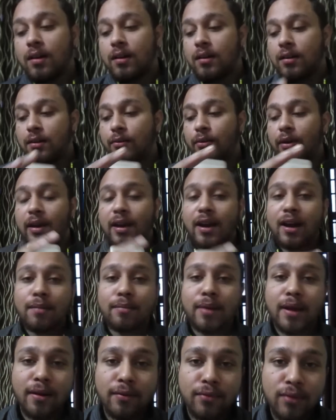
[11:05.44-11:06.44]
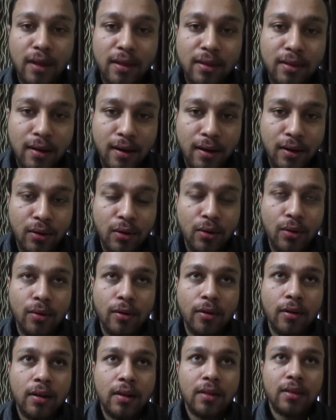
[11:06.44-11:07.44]
the vigyan bhairav tantra you know
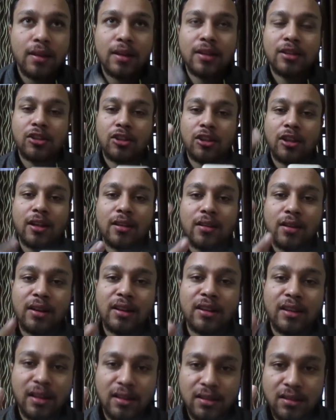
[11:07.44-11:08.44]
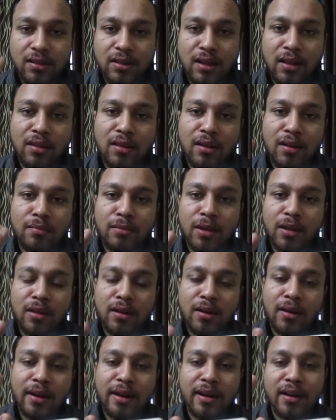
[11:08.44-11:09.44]
there's there are three things tantra
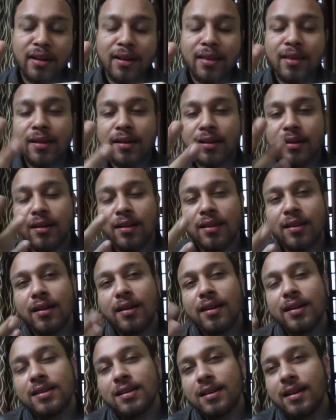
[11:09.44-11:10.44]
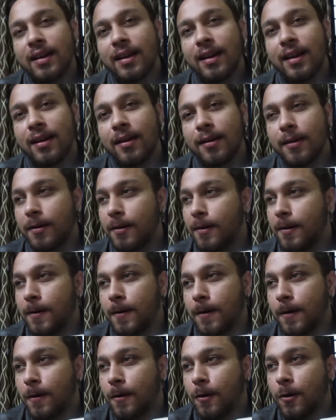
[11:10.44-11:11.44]
mantra and yantra yantra is like uh,
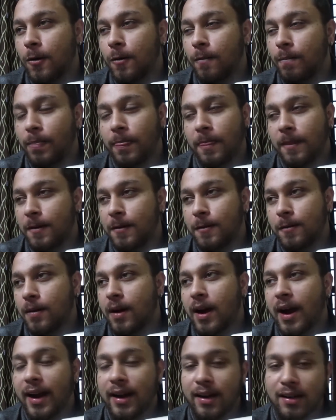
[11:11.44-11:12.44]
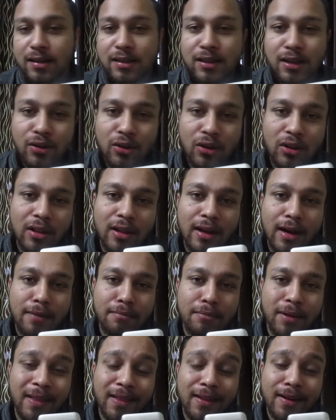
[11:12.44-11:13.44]
go, you know idols and all that
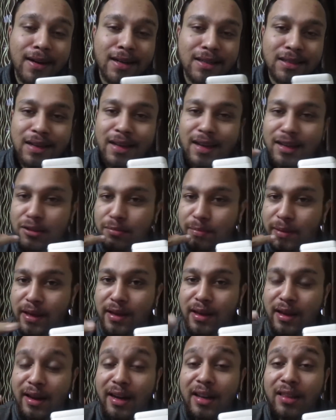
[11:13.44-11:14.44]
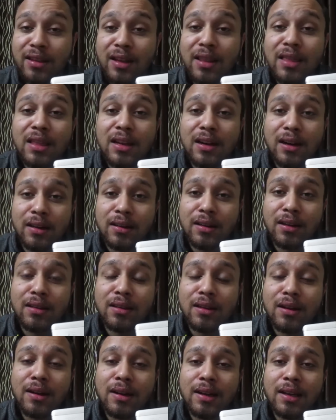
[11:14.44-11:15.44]
mantra is like speaking and tantra
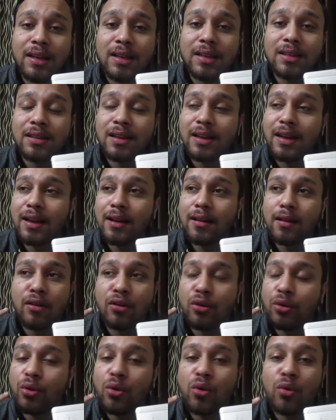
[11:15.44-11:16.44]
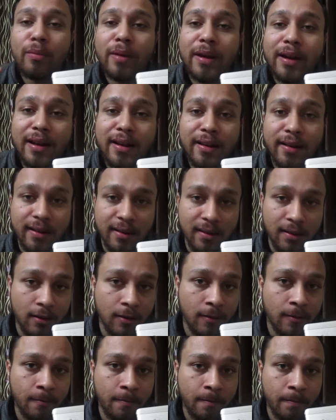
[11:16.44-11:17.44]
tantra is like no material
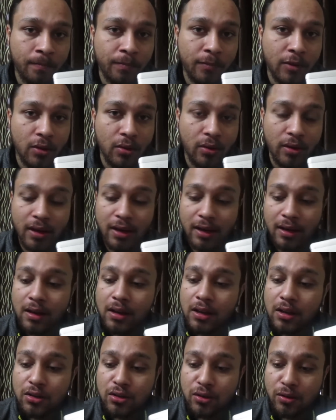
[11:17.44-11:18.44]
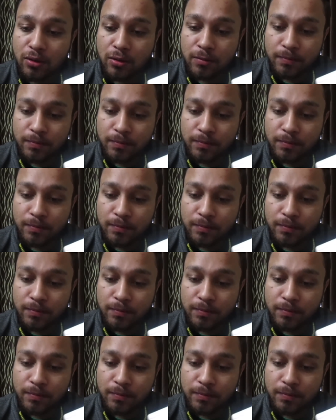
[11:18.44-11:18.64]
okay so